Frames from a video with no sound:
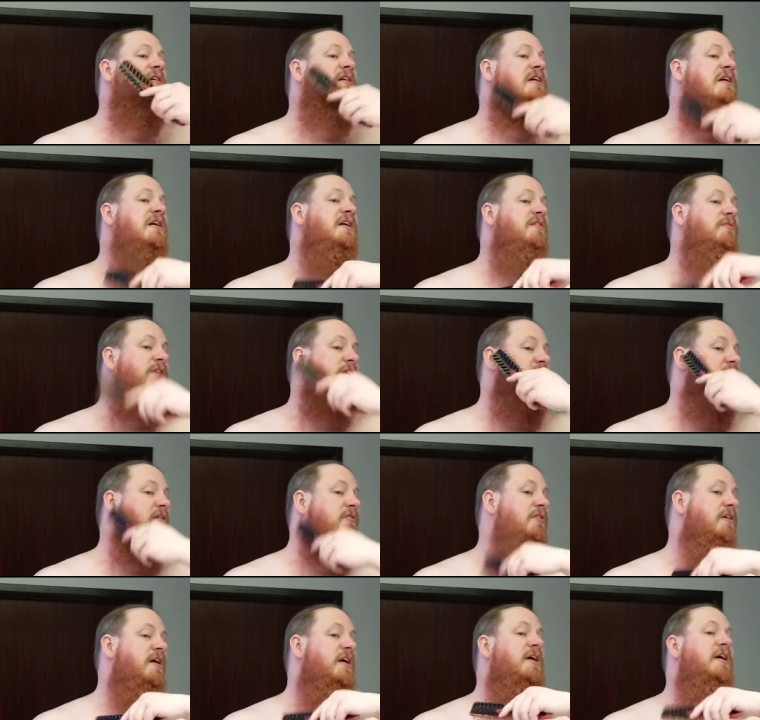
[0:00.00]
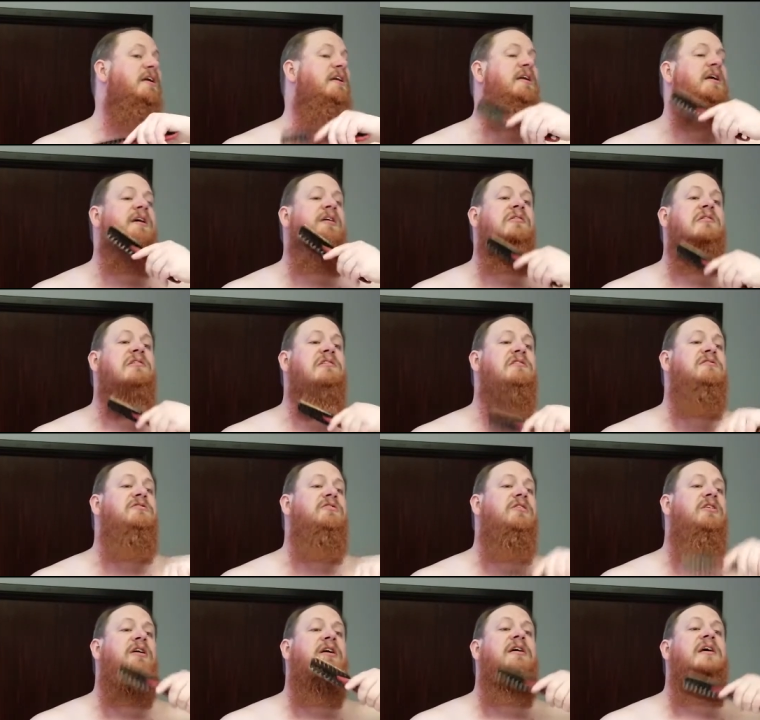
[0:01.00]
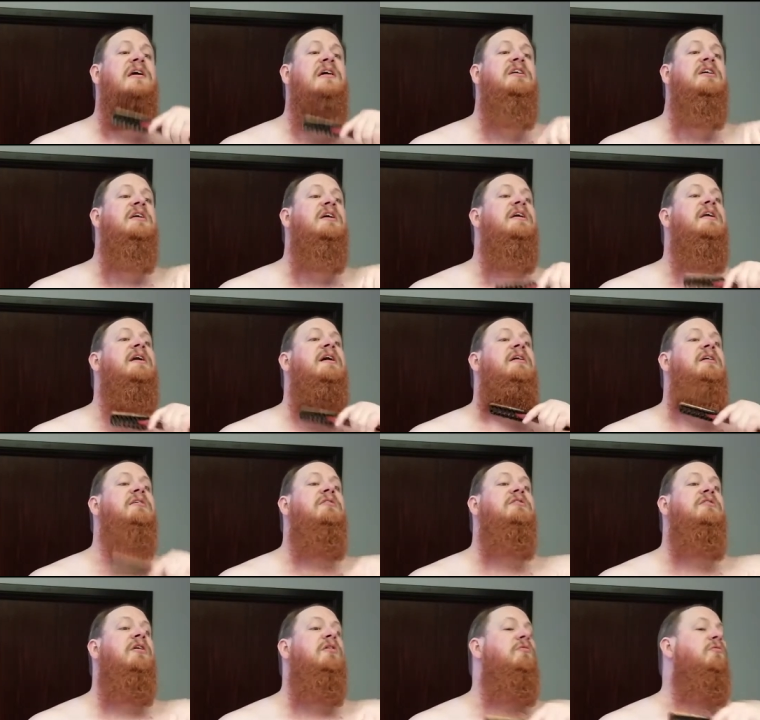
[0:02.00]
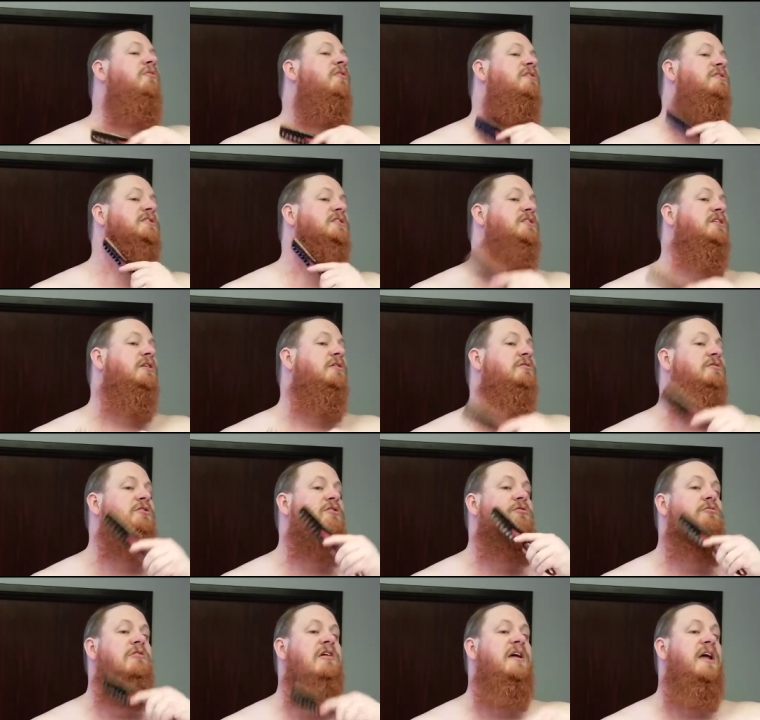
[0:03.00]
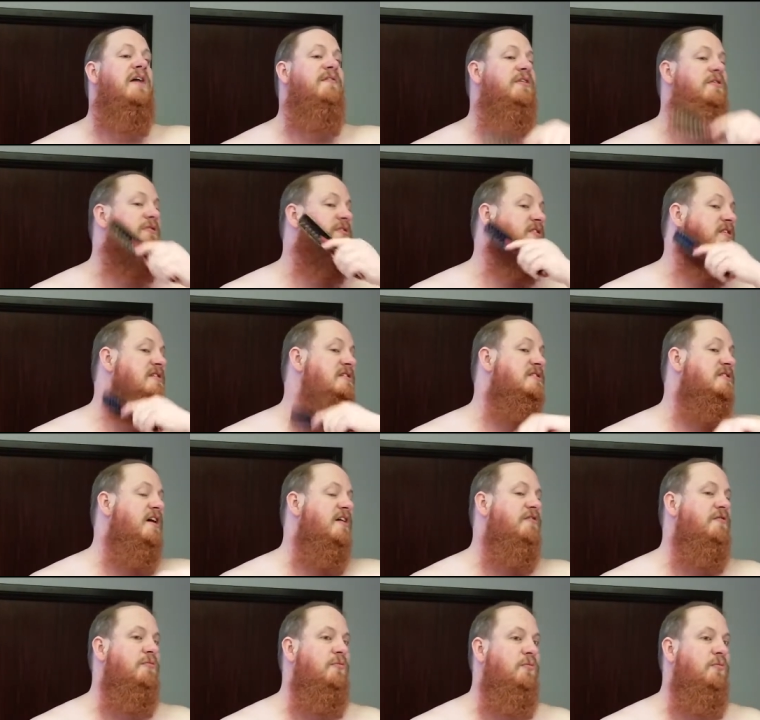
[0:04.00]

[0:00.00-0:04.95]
There we go, and now it's dry. Now you don't want to go too heavy with this stuff.